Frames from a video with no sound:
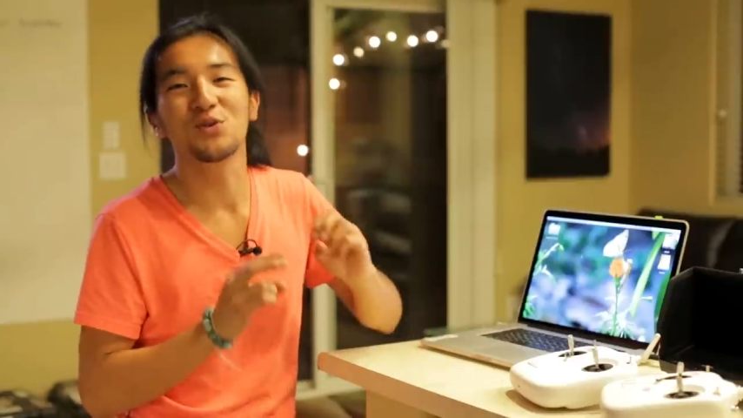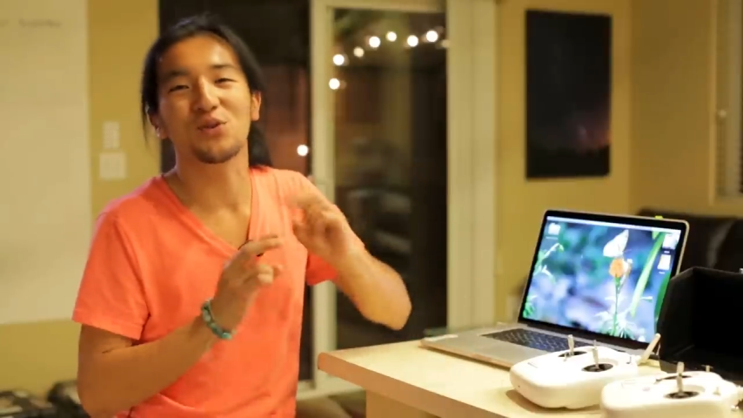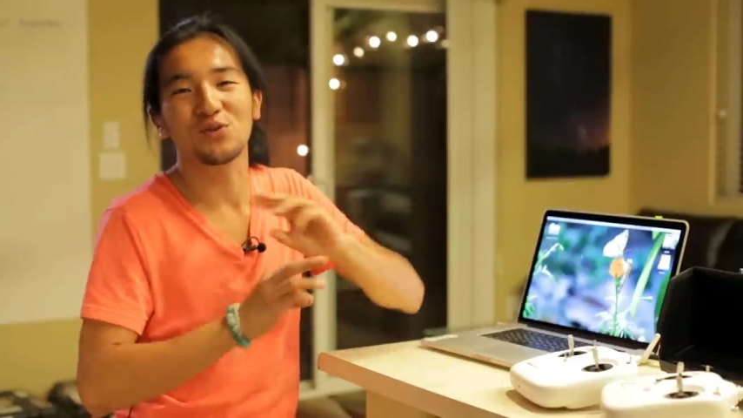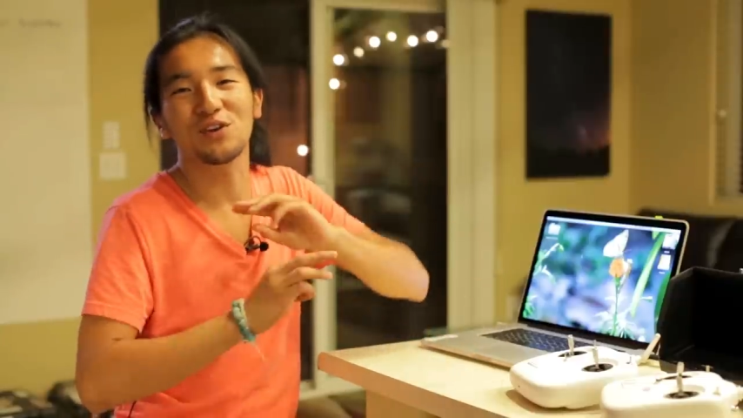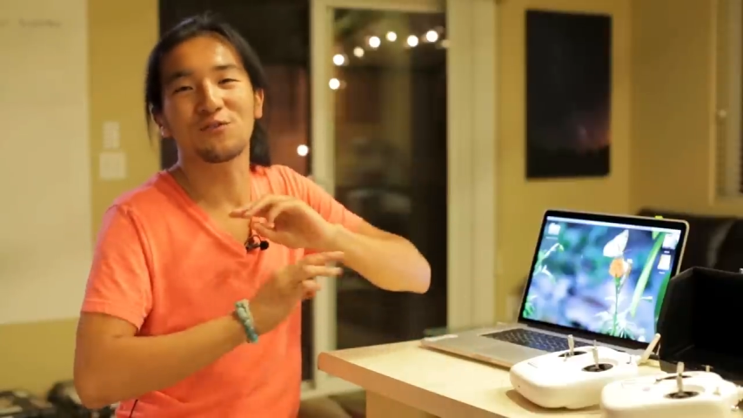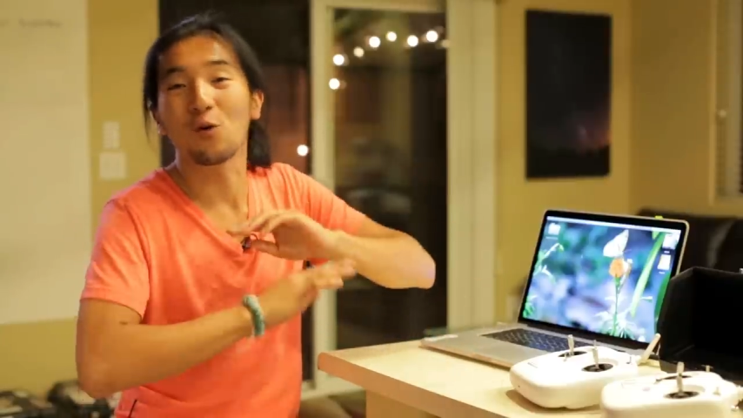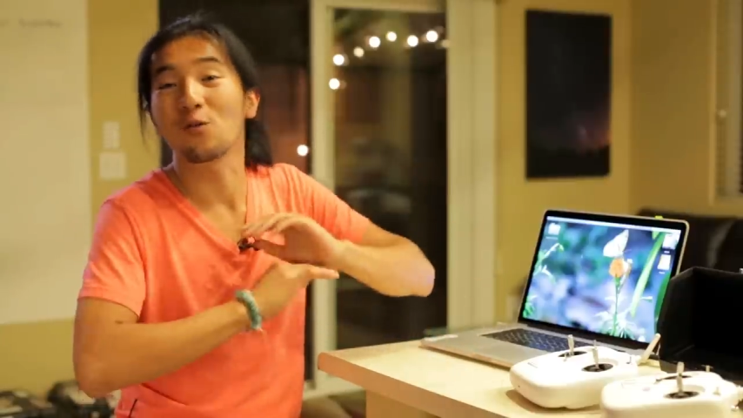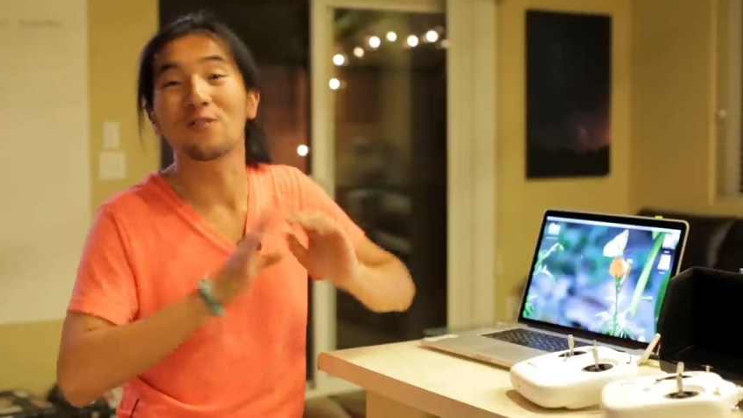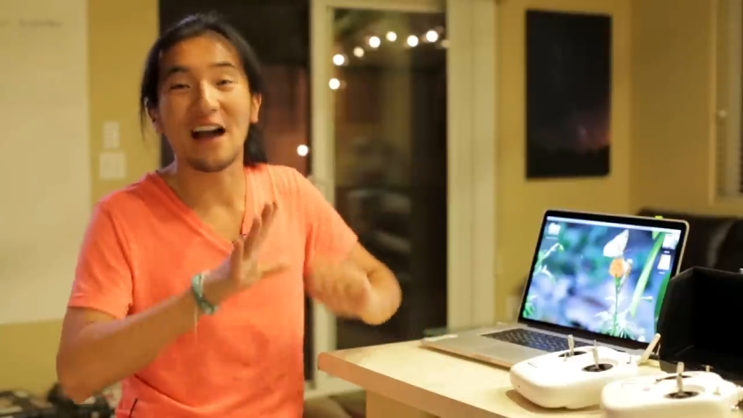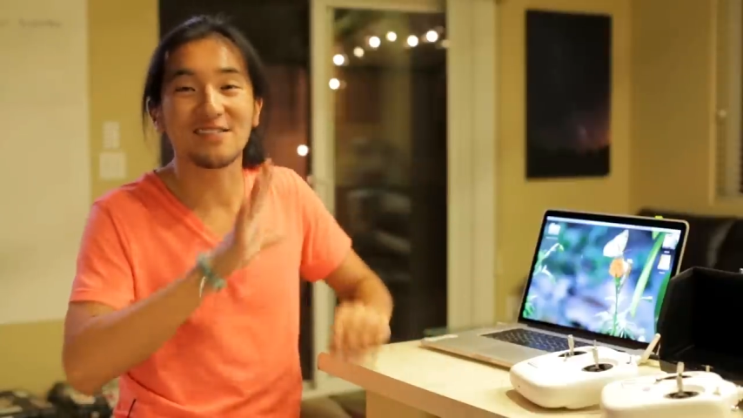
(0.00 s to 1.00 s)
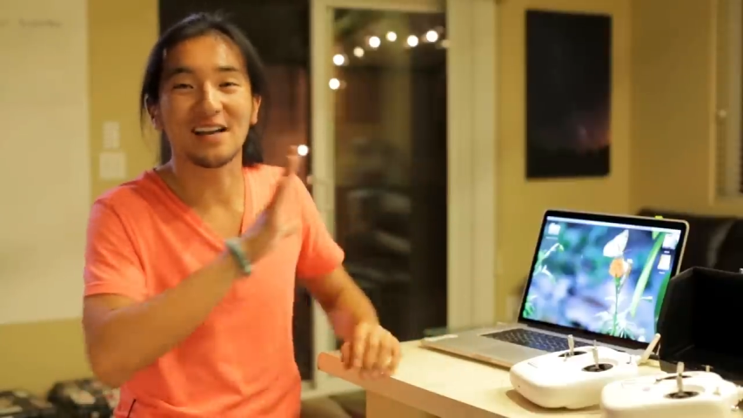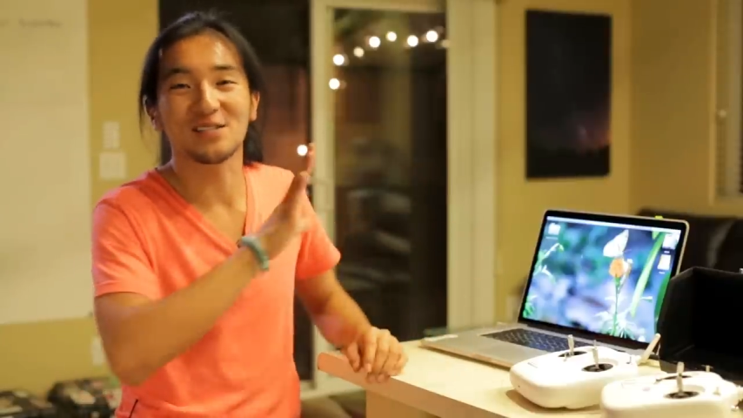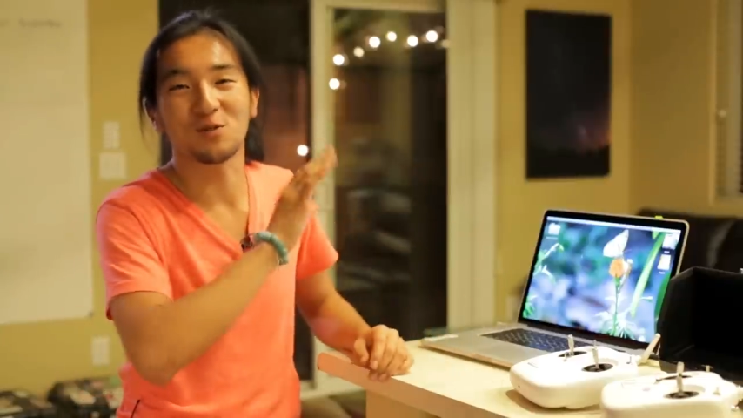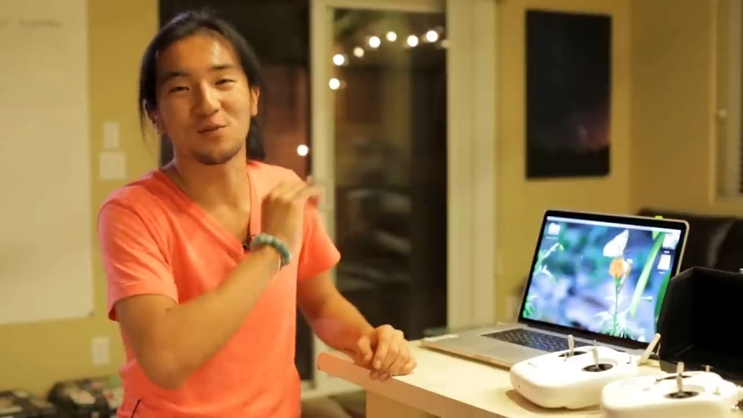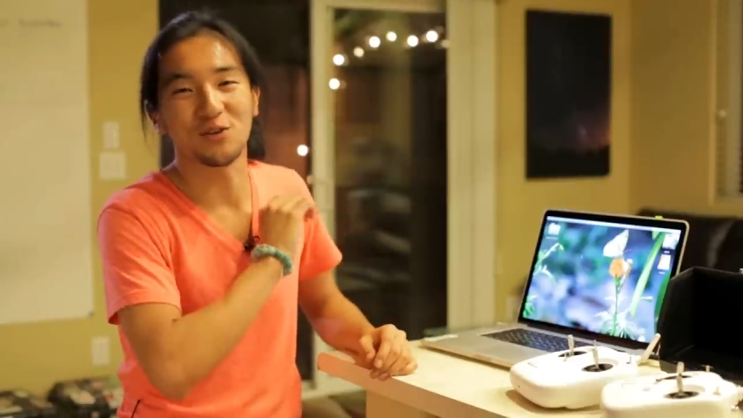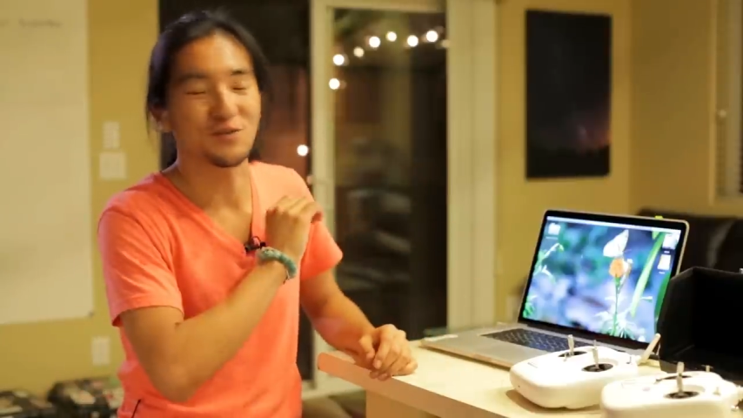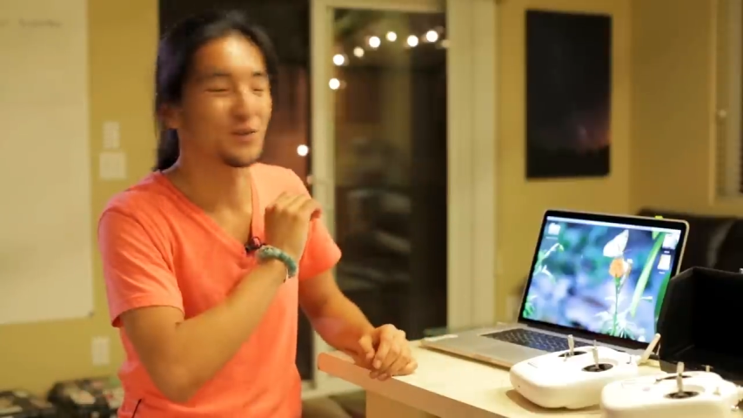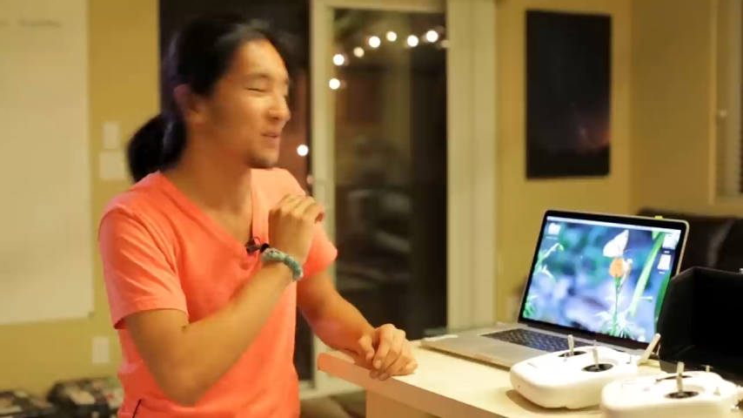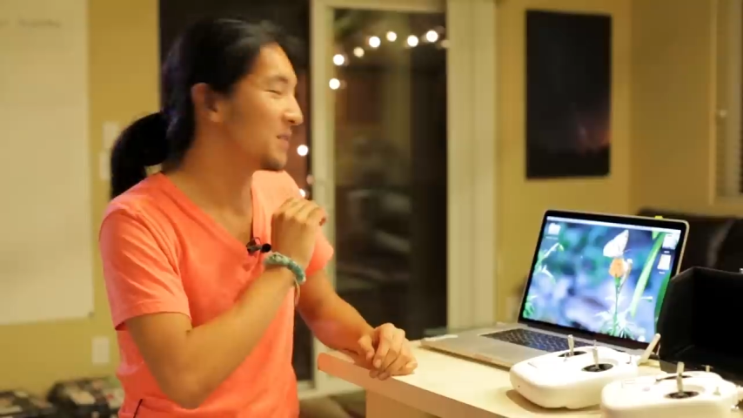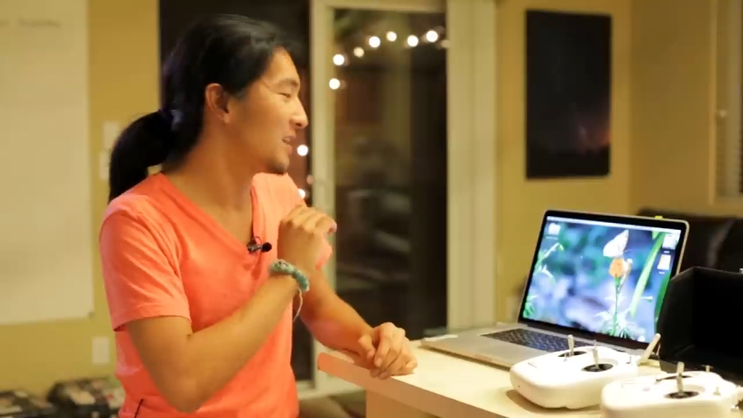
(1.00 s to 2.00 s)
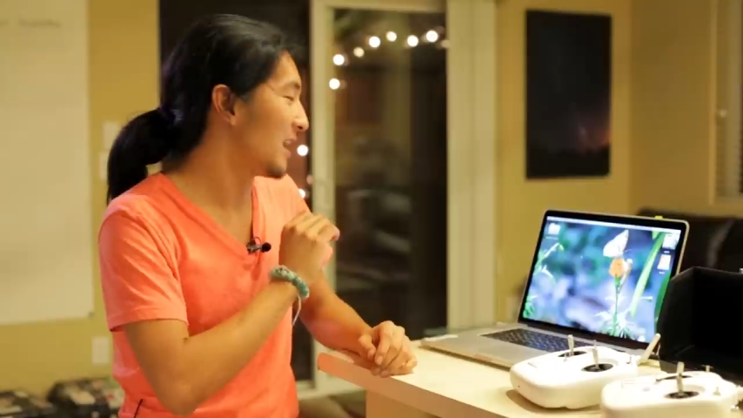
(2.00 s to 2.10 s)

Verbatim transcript: three, four, five times more beautiful.